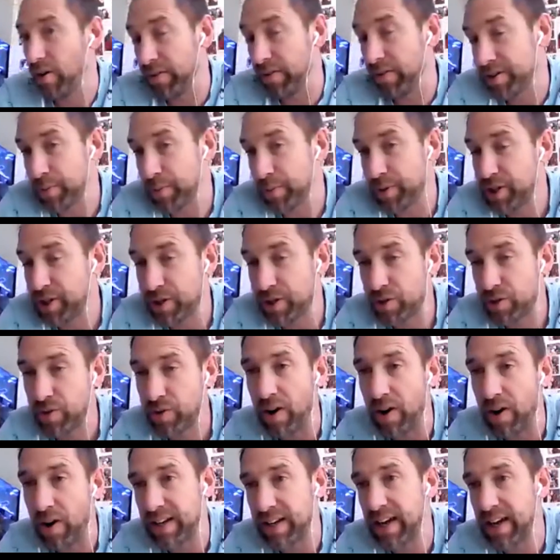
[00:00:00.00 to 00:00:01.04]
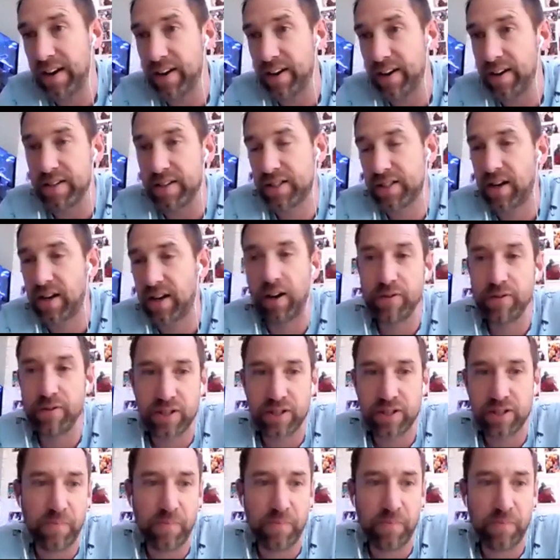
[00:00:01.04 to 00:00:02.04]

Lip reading: so we should try and get it as close to